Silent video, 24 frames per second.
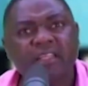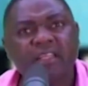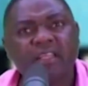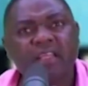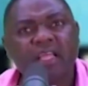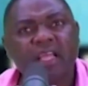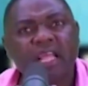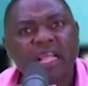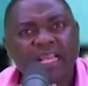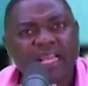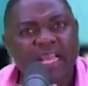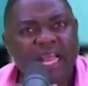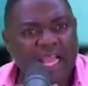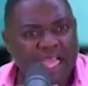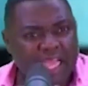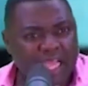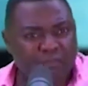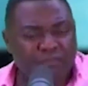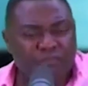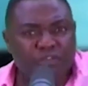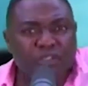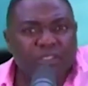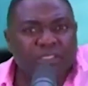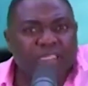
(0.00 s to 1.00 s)
Now, if
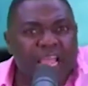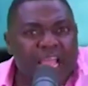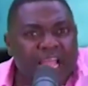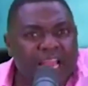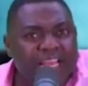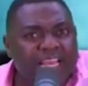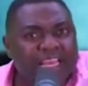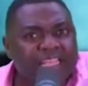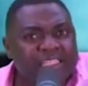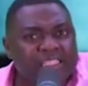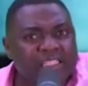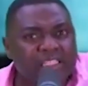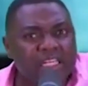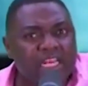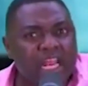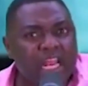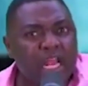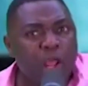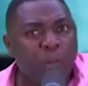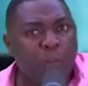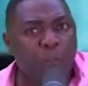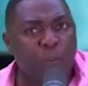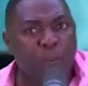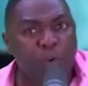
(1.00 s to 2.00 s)
today this
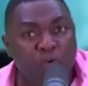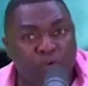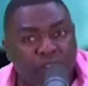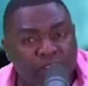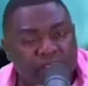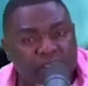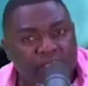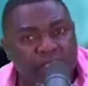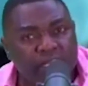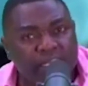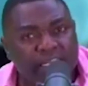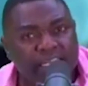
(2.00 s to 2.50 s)
Lilliput, this